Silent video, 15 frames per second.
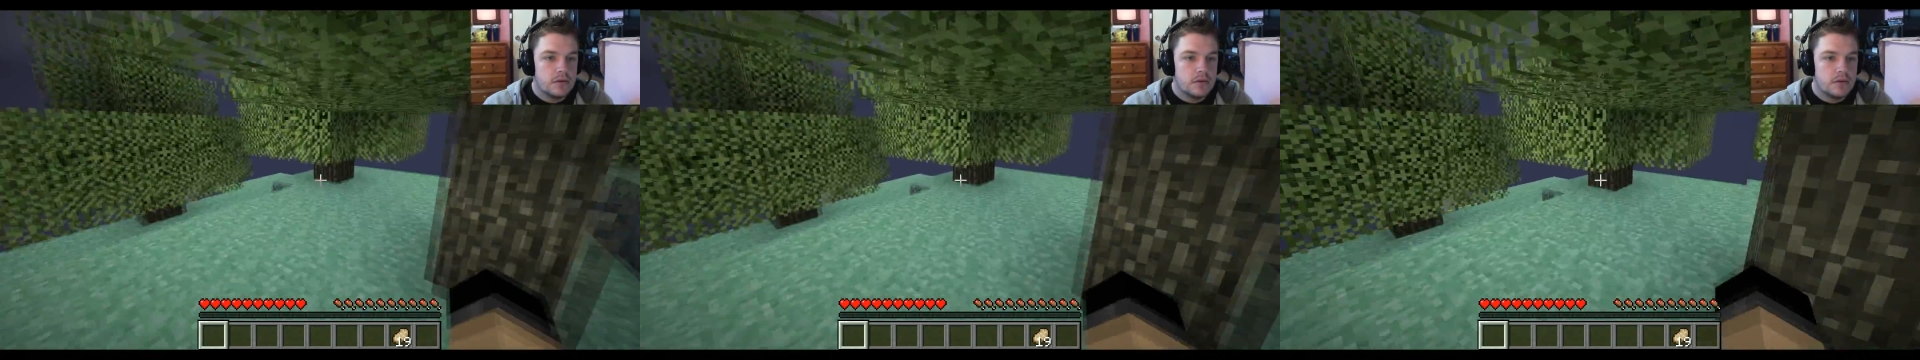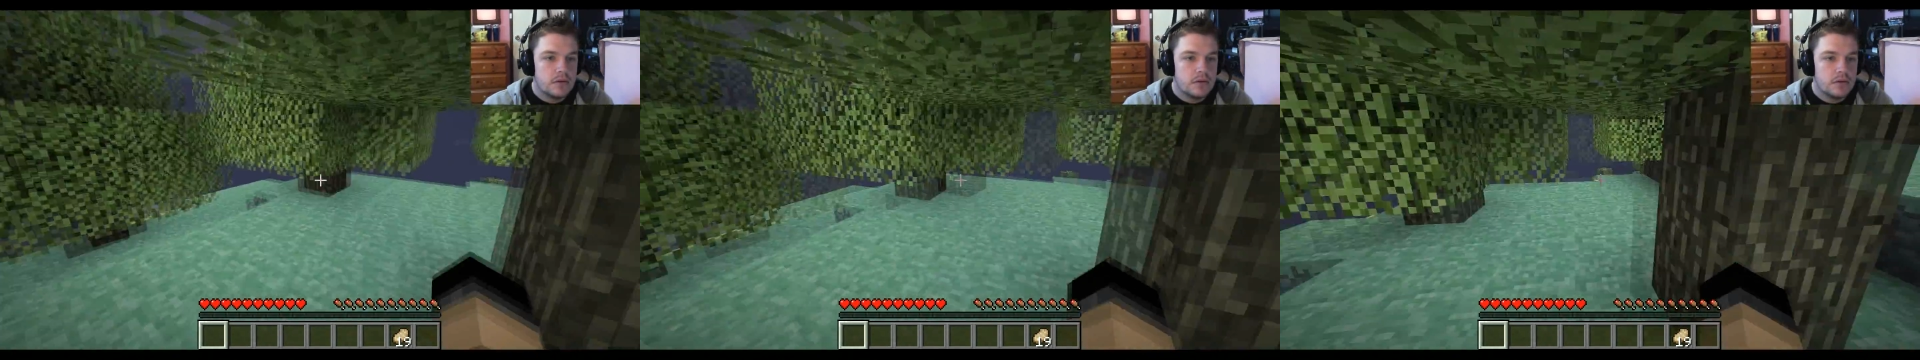
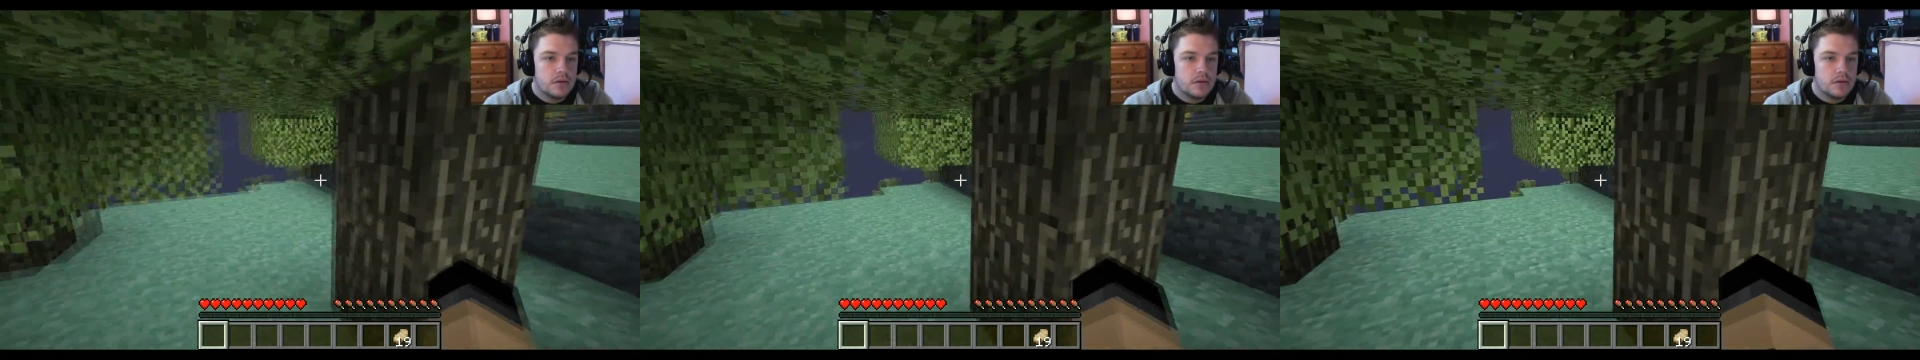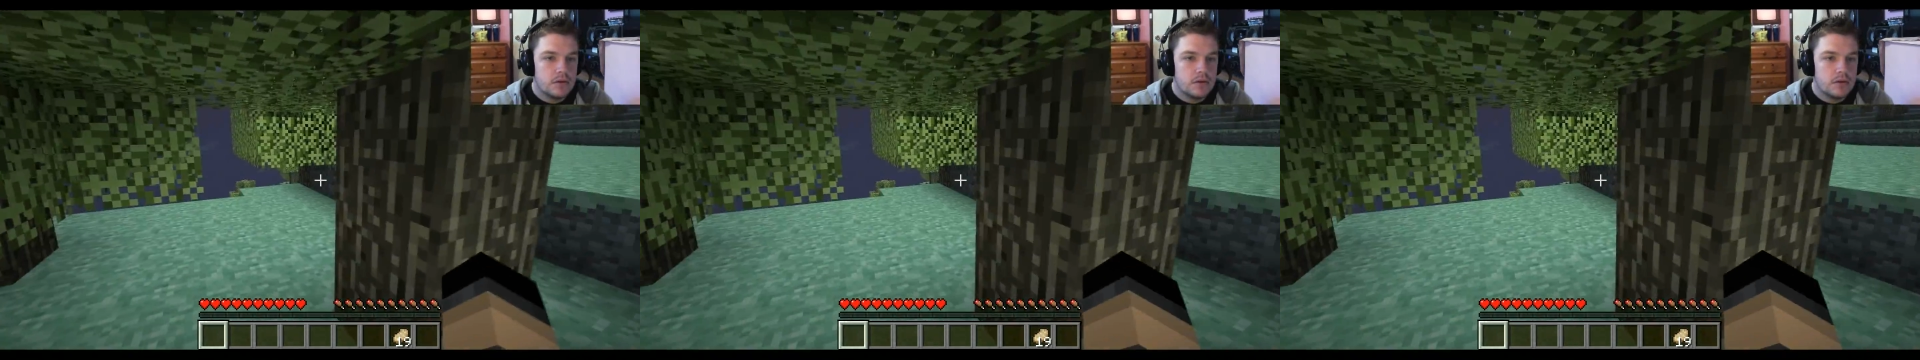
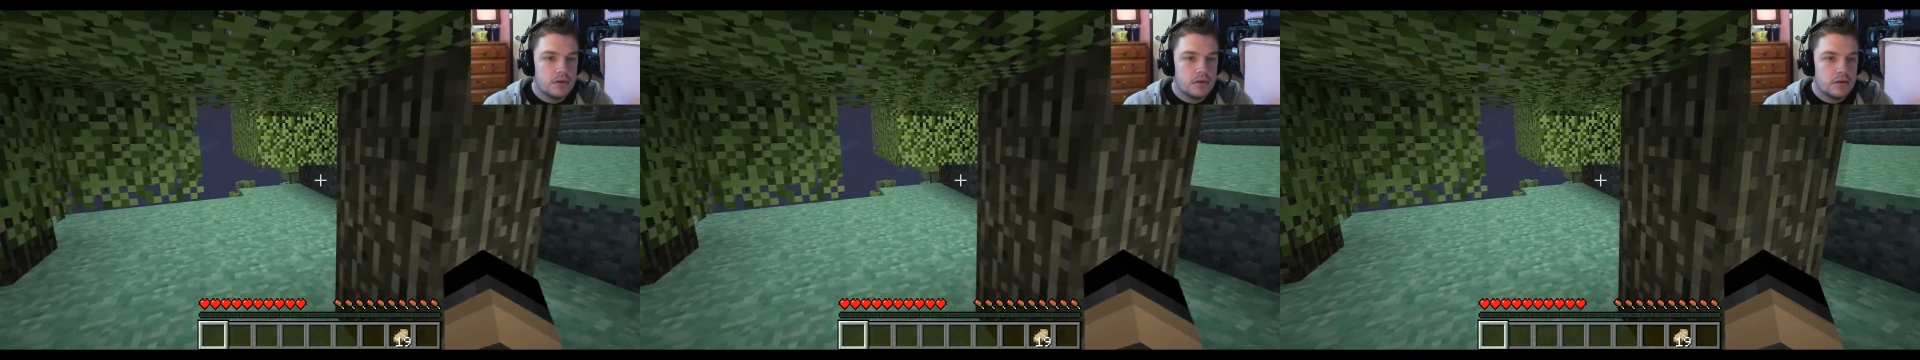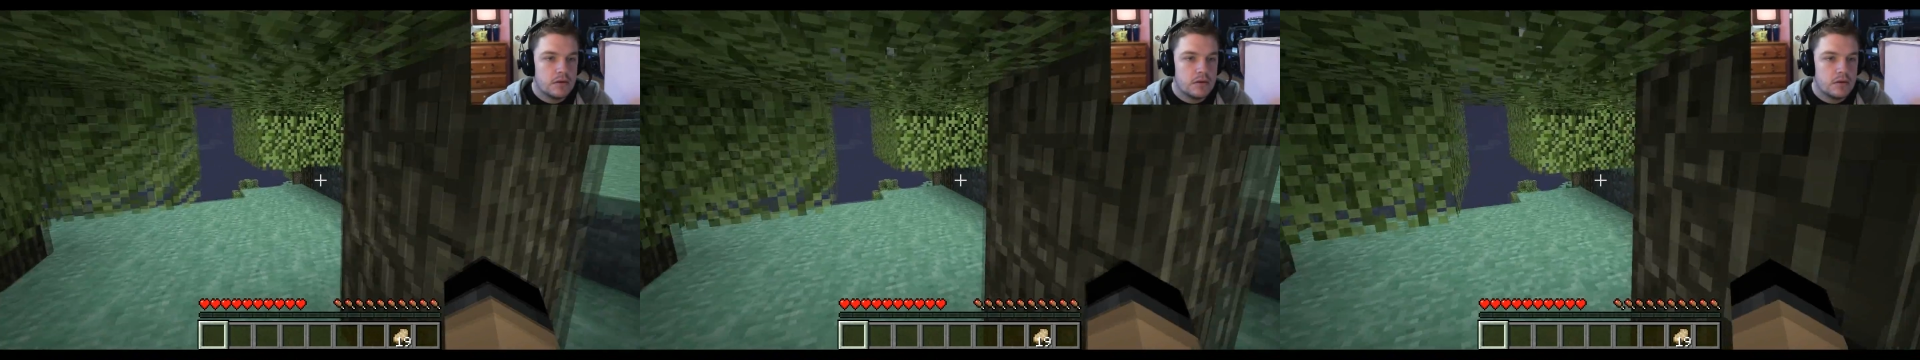
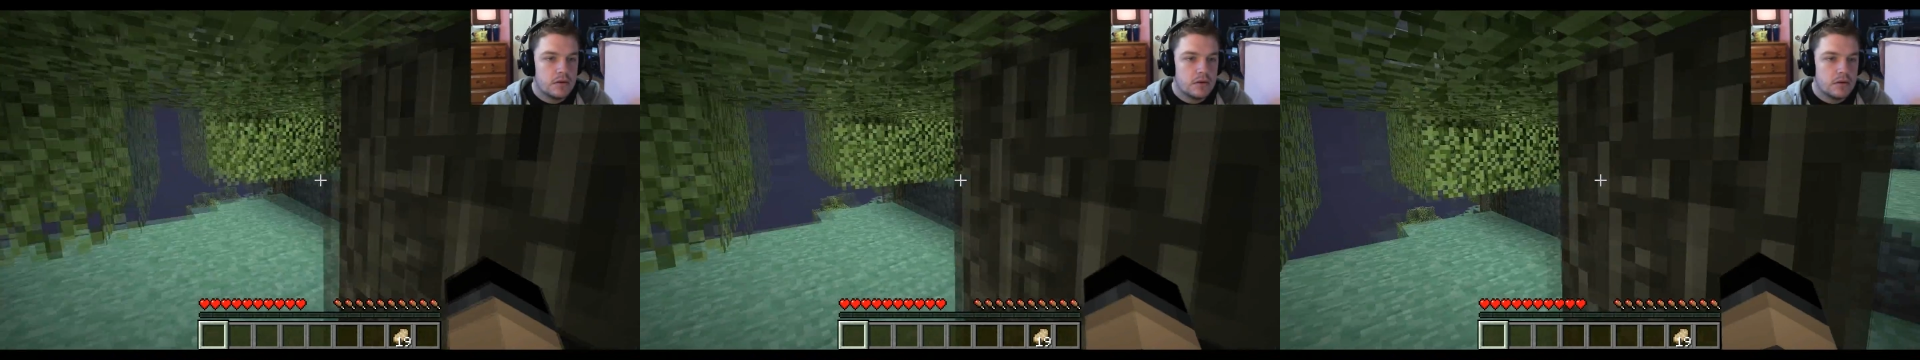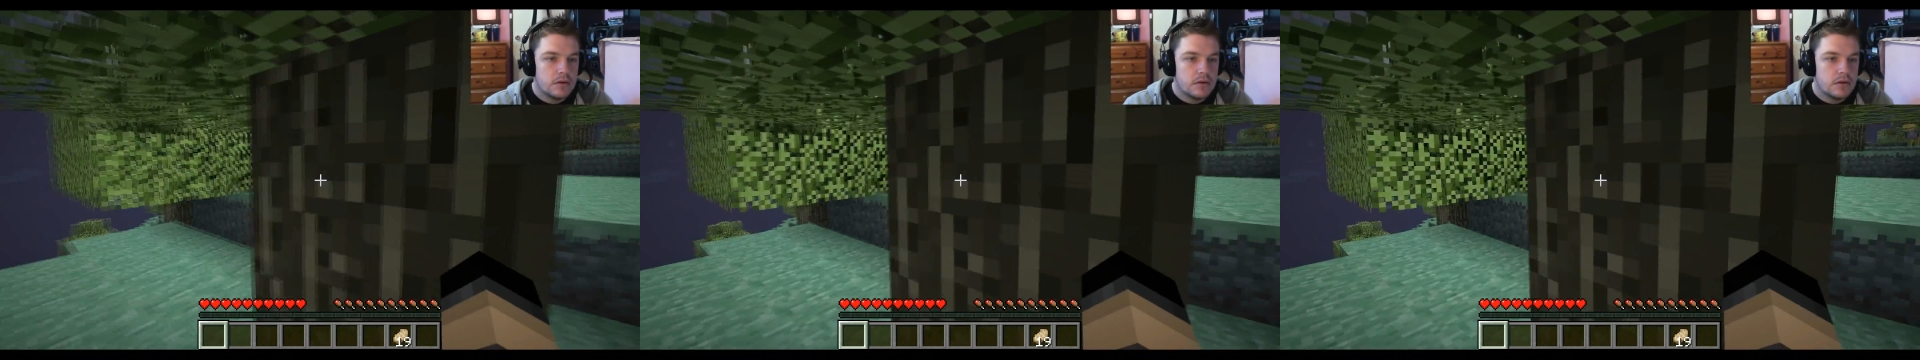
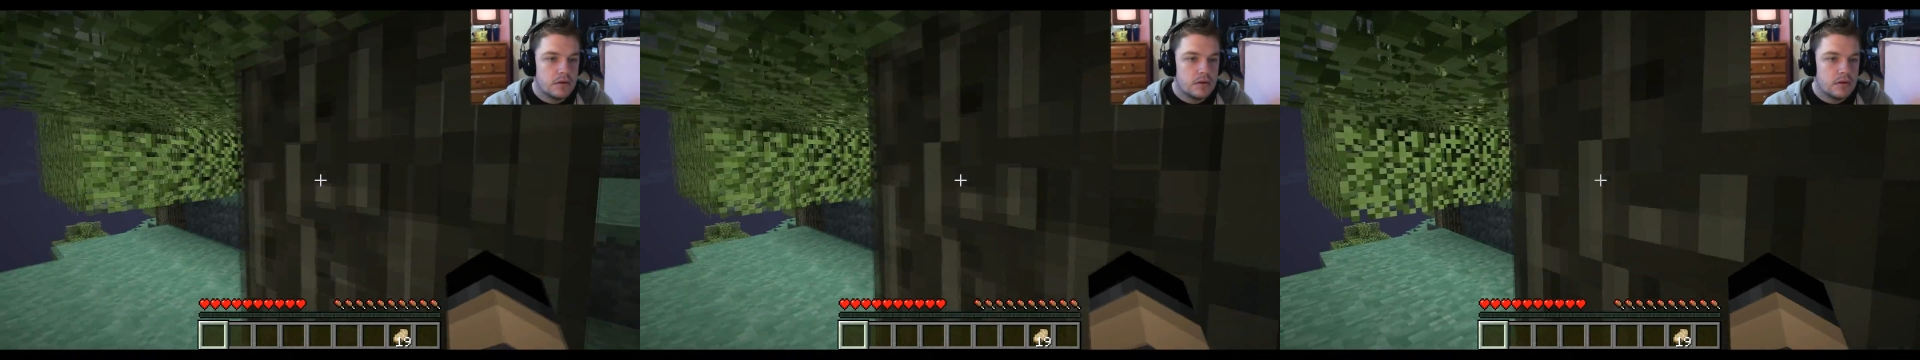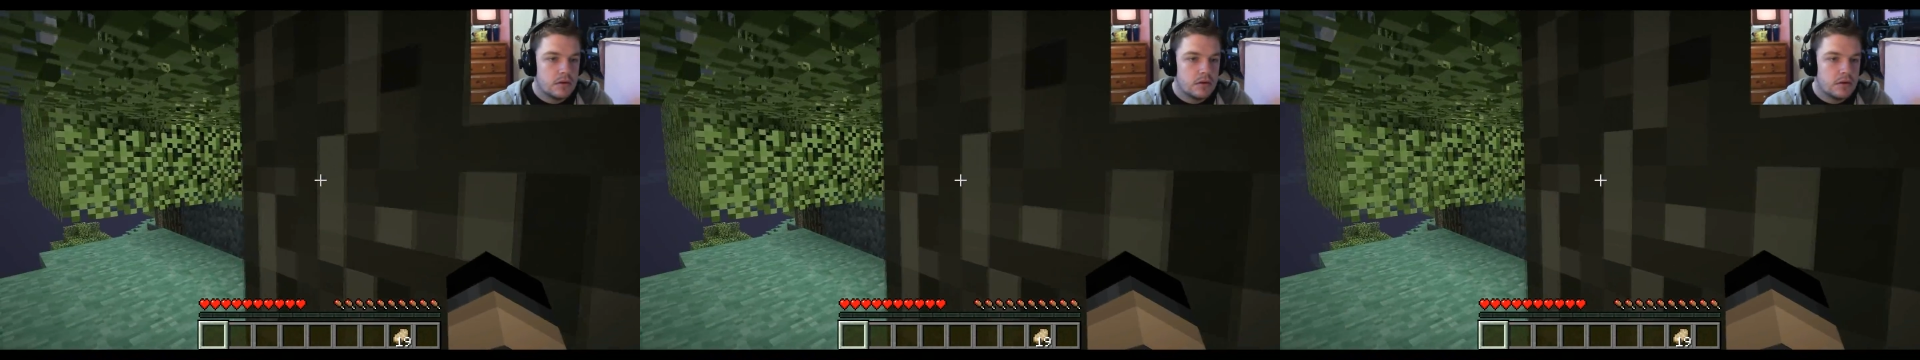[no speech]